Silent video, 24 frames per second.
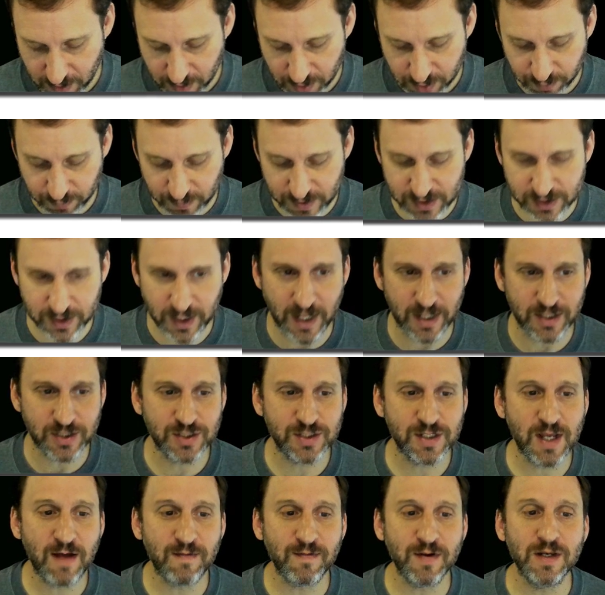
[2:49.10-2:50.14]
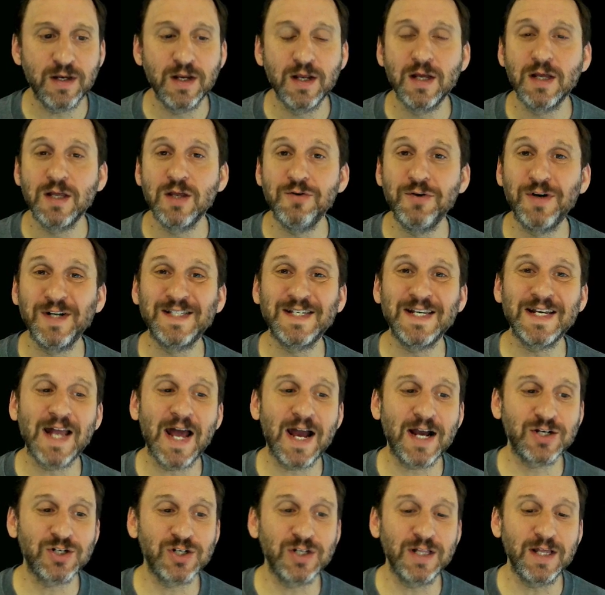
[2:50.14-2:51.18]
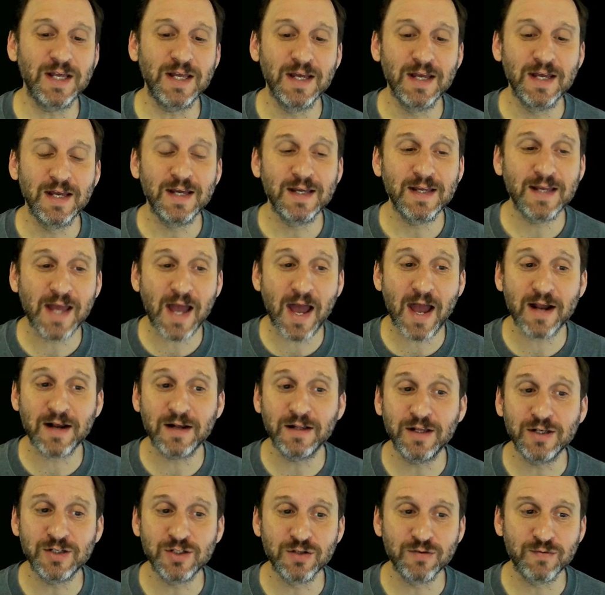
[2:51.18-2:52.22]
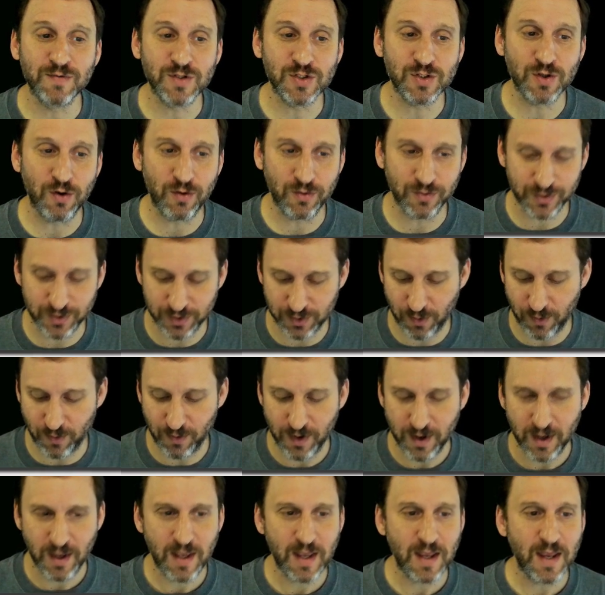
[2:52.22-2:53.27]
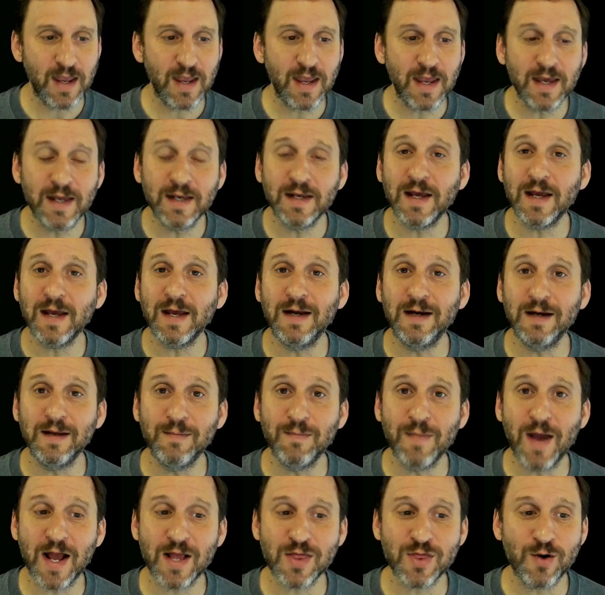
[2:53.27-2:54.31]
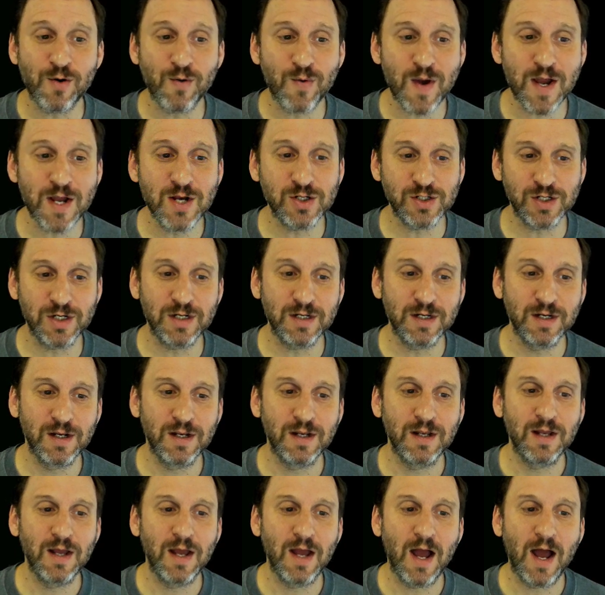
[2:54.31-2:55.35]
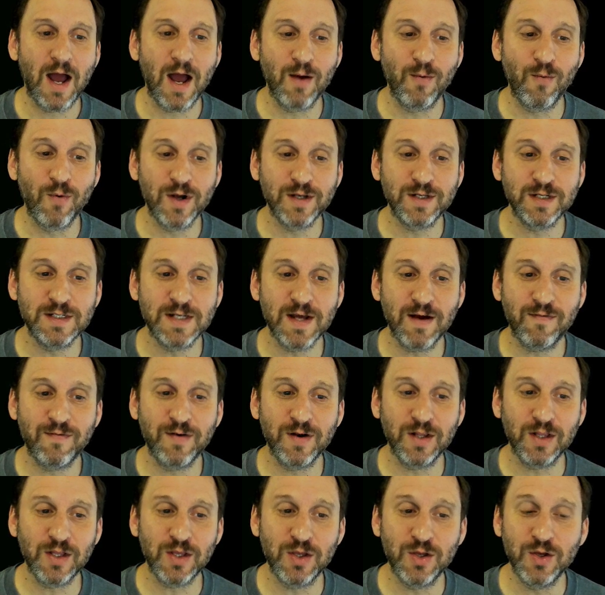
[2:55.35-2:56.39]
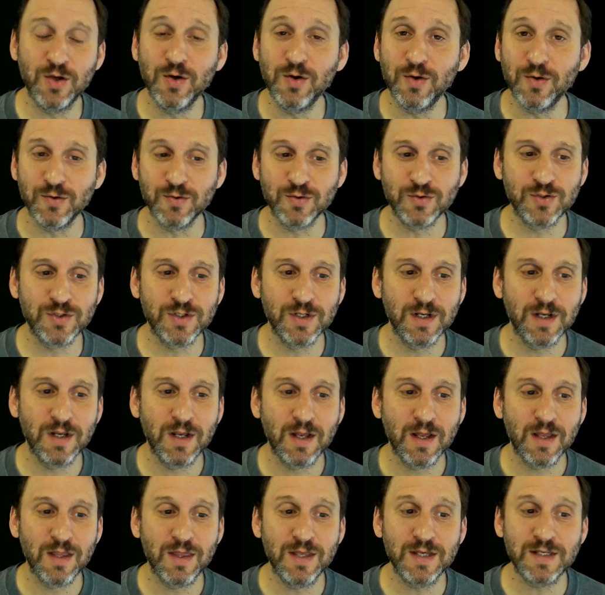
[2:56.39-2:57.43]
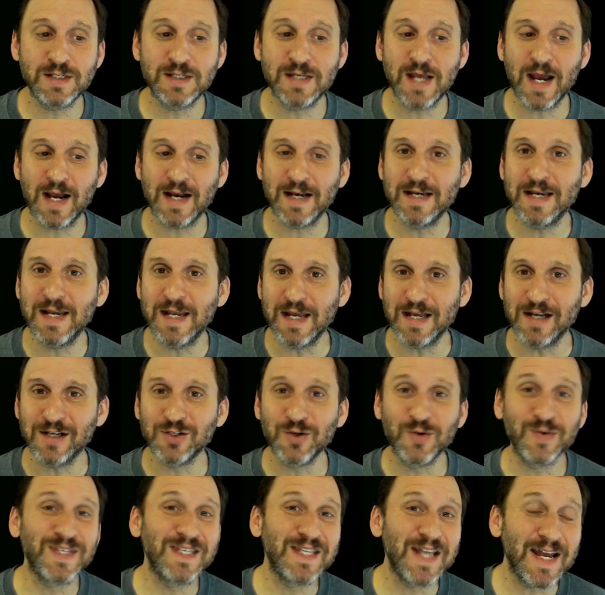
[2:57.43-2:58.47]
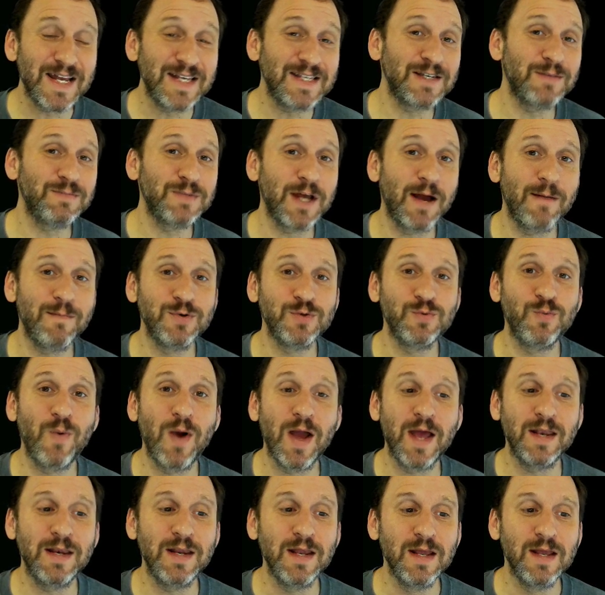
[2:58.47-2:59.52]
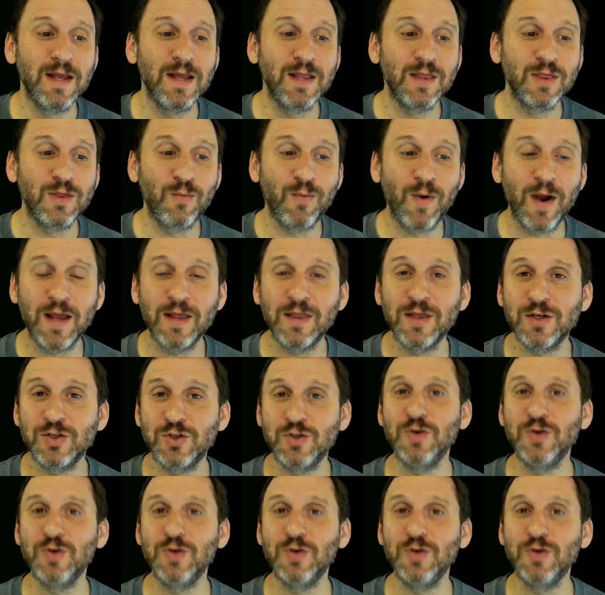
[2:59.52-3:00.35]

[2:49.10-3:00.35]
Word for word: 3 slash 7 you can see it actually calculates the result. So in a math equation, I want to definitely use this technique. So it's nice sometimes when the way that